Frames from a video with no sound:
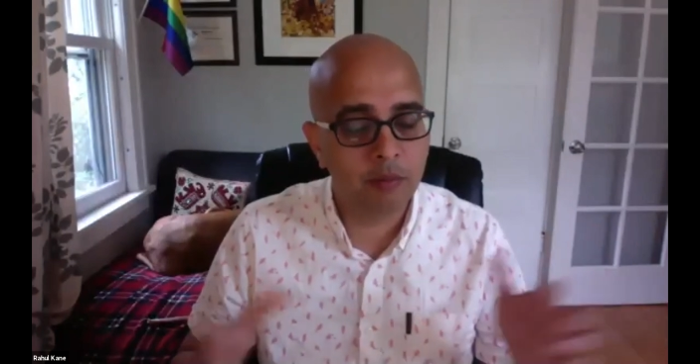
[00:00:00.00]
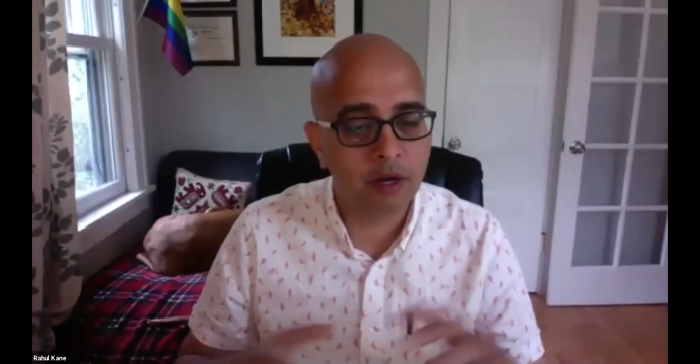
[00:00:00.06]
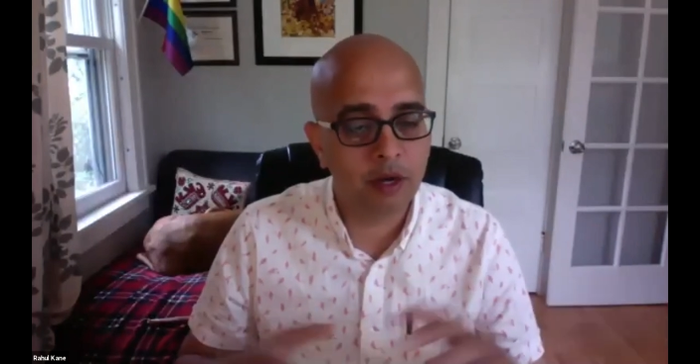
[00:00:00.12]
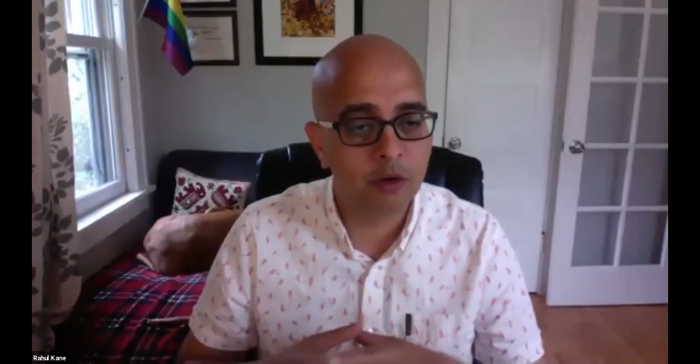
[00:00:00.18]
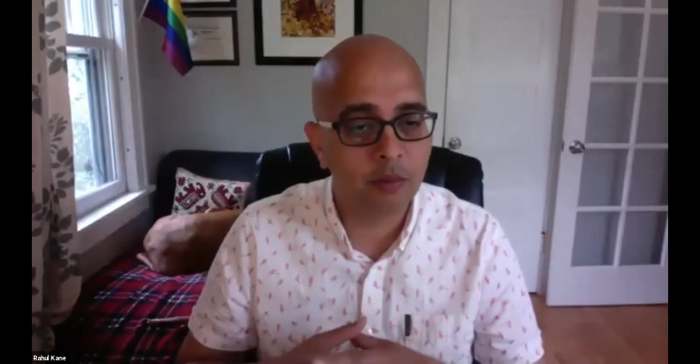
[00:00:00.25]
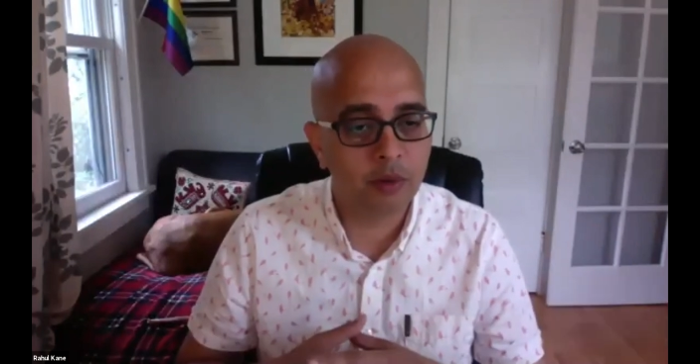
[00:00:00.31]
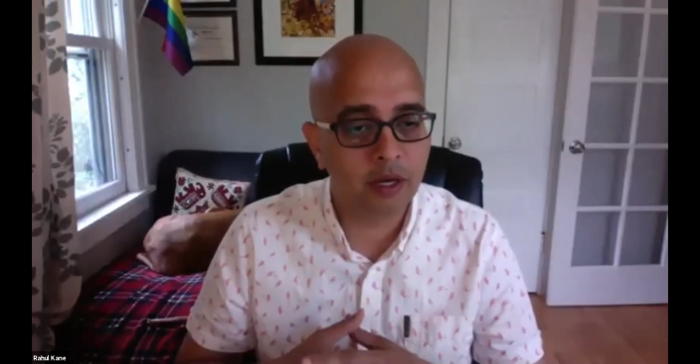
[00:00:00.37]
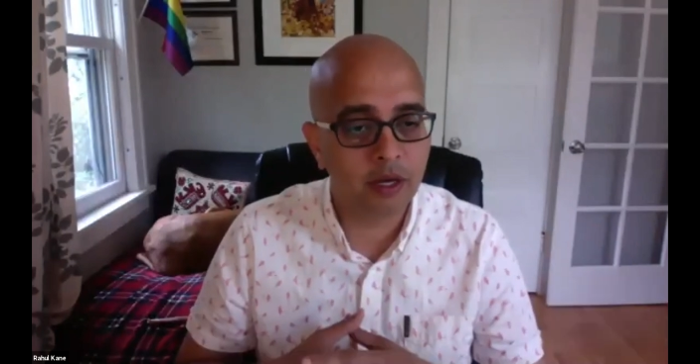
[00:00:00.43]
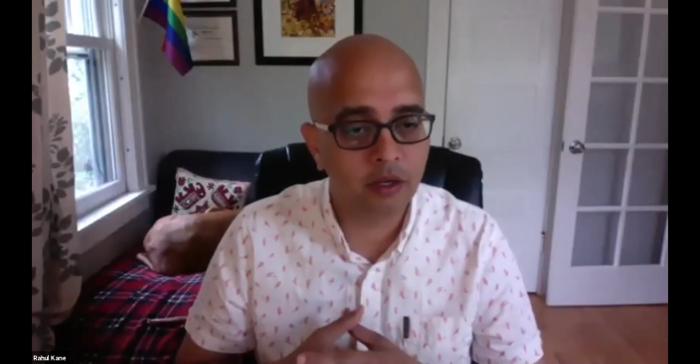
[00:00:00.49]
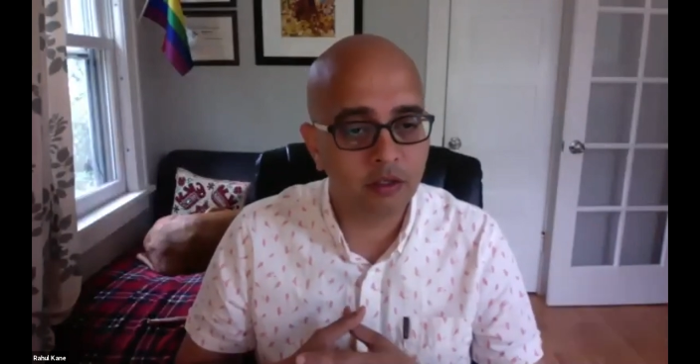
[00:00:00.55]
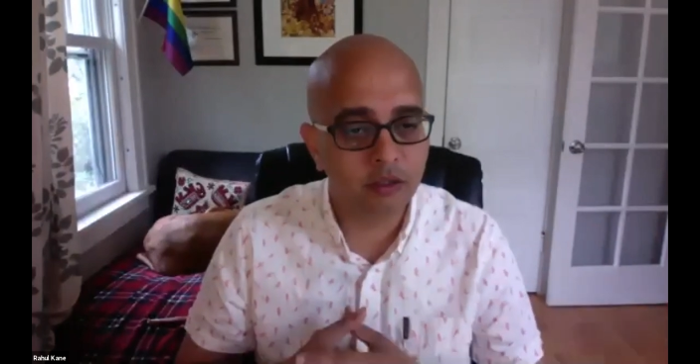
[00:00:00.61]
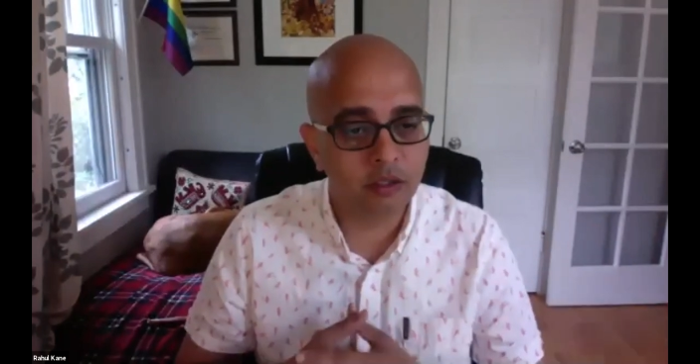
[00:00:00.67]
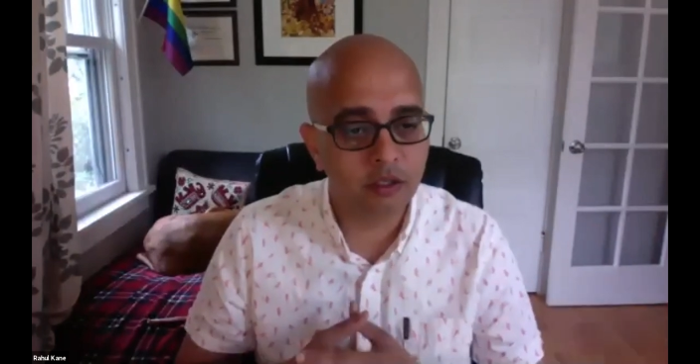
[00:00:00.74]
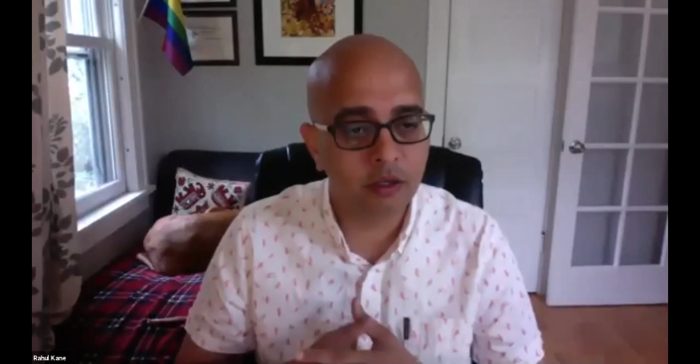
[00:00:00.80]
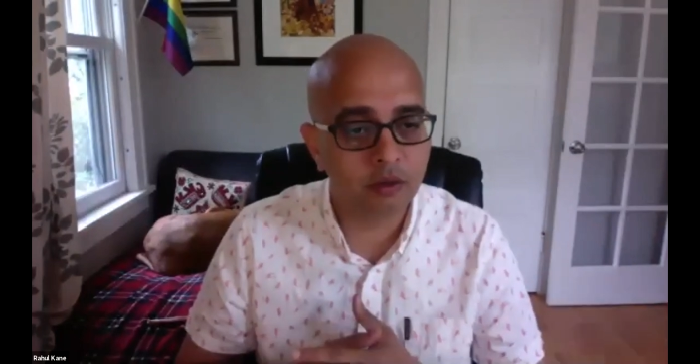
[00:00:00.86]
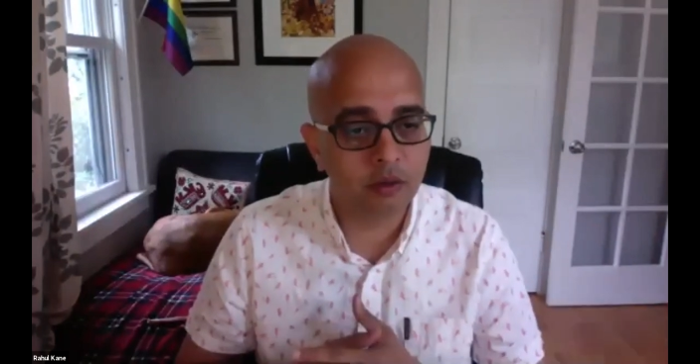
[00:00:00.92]

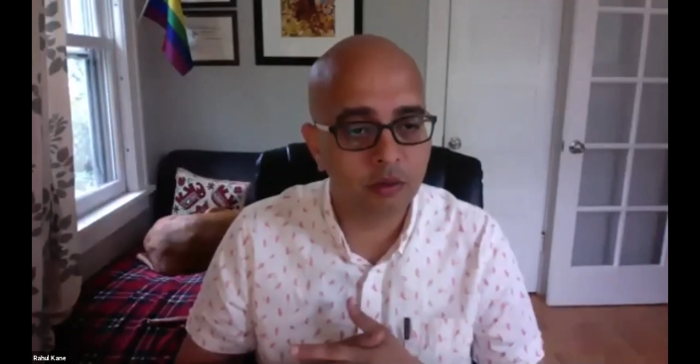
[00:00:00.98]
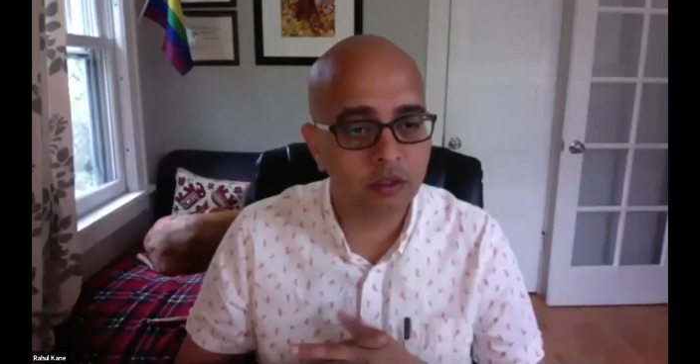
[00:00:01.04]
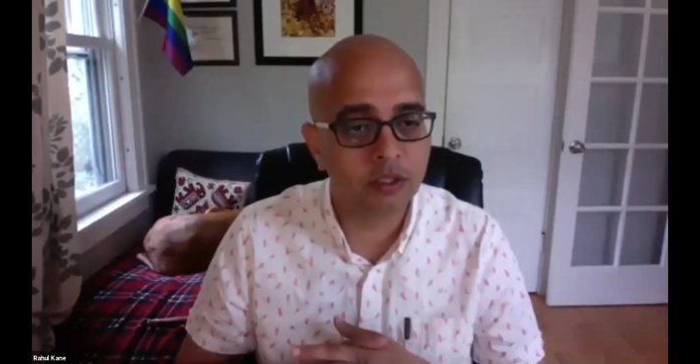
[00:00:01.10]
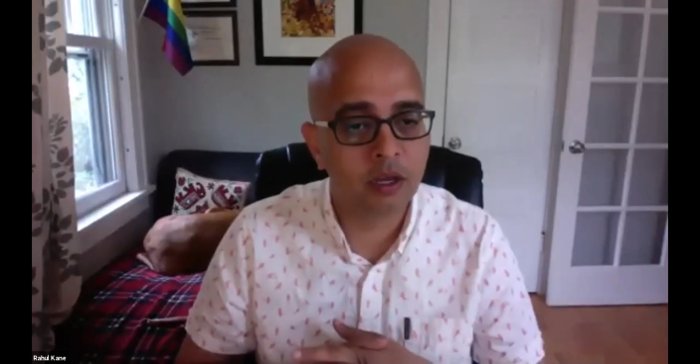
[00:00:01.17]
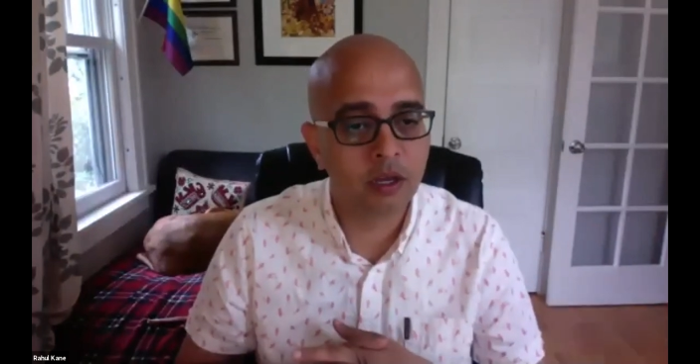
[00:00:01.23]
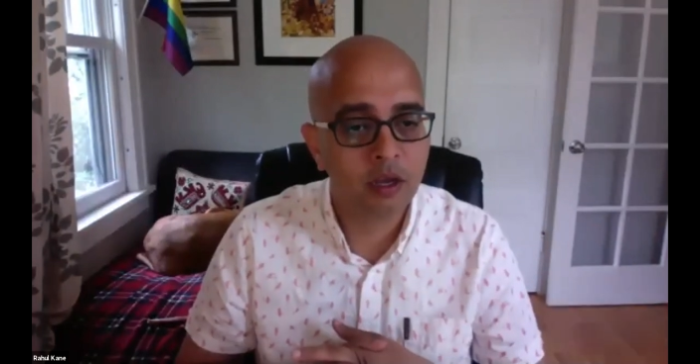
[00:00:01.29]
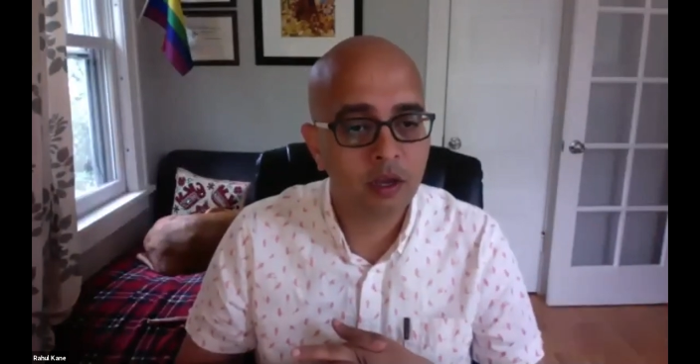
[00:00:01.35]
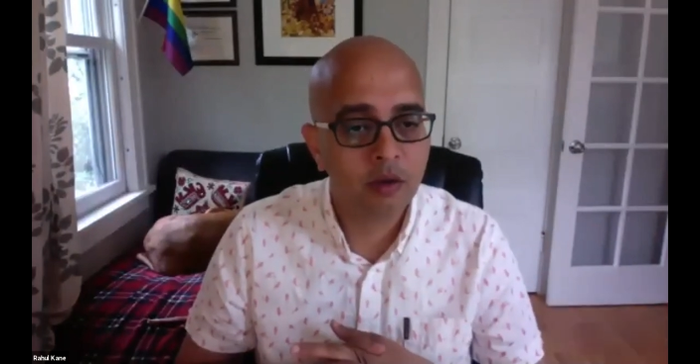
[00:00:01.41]
microbiology course,